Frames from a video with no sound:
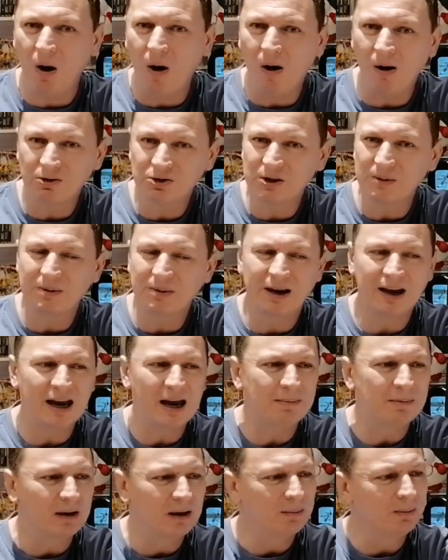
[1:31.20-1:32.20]
awesome
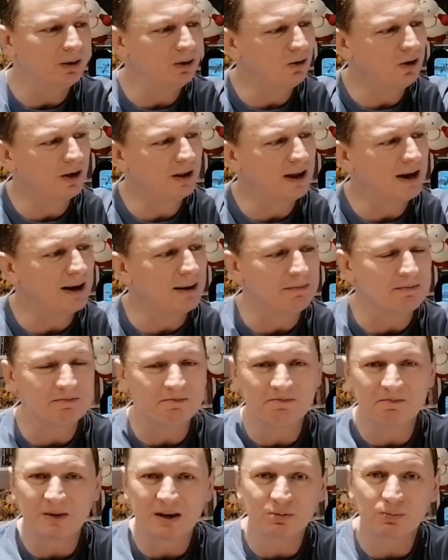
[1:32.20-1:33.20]
game. But look at that.
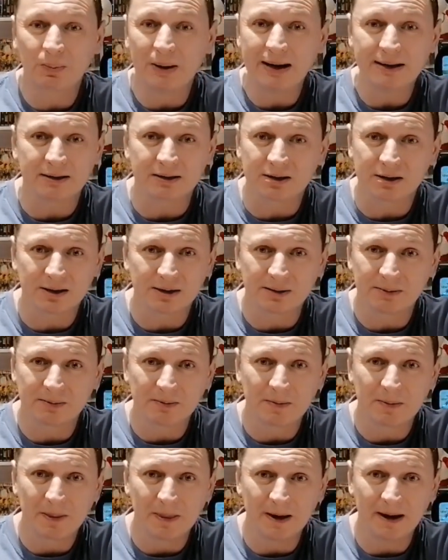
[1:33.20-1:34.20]
That's pants.
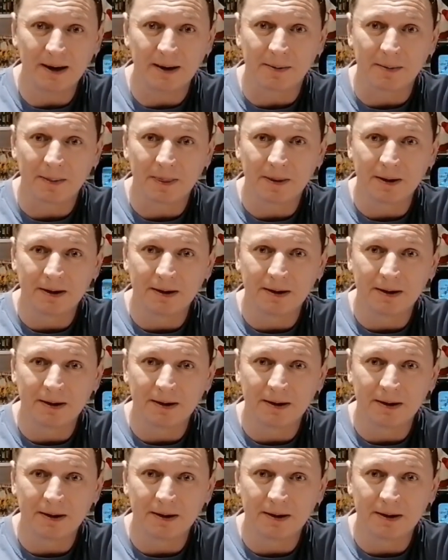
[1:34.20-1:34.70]
Yeah.